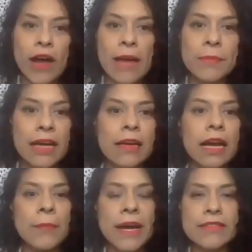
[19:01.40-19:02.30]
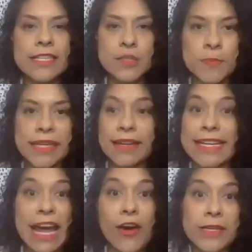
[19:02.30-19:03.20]
I'm about to speak.
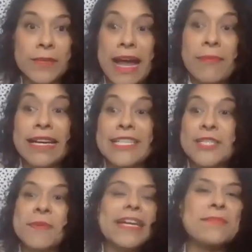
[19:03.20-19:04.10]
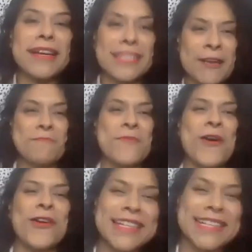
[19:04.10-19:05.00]
Not only I'm going to speak about the
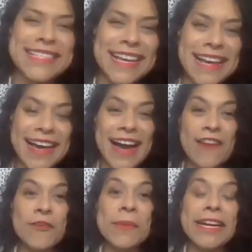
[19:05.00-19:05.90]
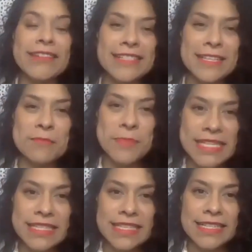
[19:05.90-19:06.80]
importance of appearance in
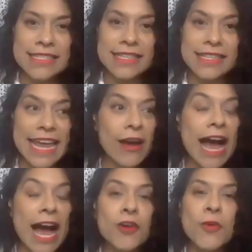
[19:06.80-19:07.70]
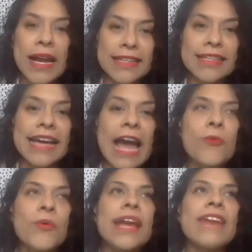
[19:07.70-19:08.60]
business. Now, how do I look?
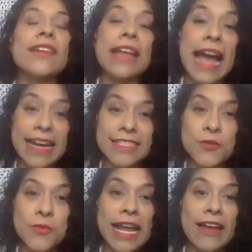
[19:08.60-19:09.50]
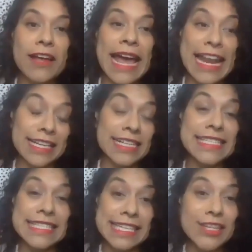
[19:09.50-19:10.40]
I would have, actually, what I had
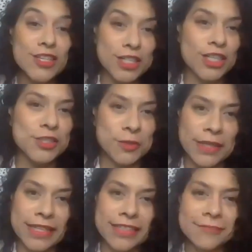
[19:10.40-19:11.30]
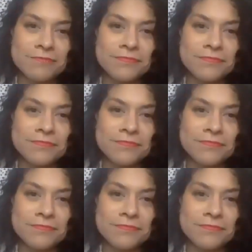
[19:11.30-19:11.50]
considered doing